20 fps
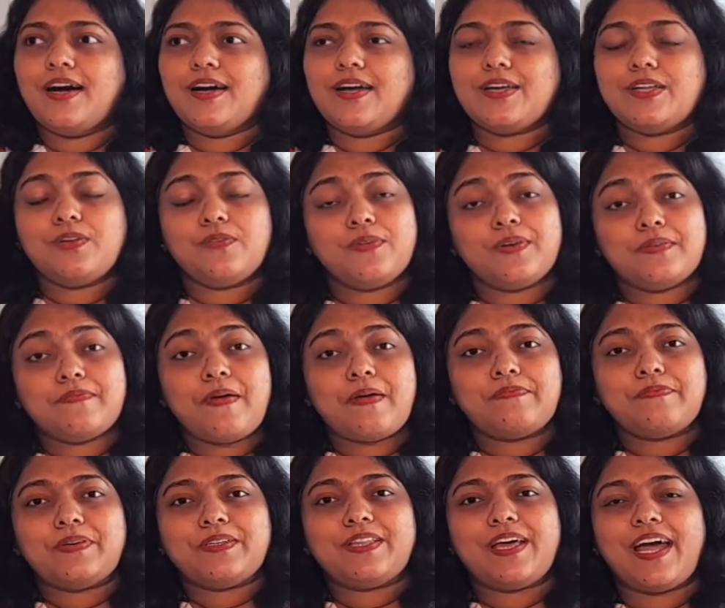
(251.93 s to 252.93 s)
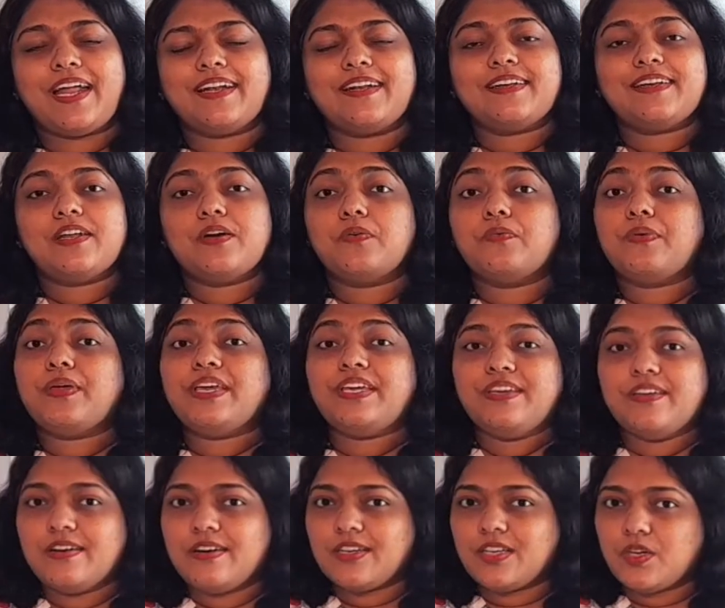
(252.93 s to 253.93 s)
Remember that we
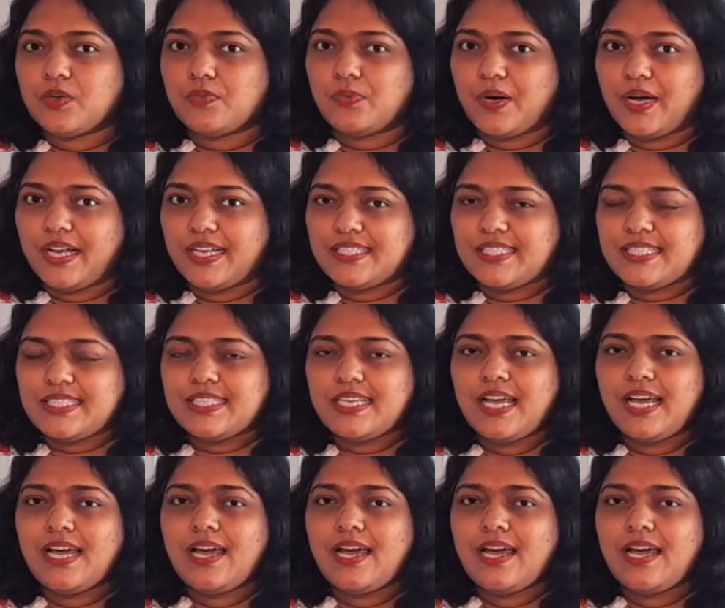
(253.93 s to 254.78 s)
hear your words,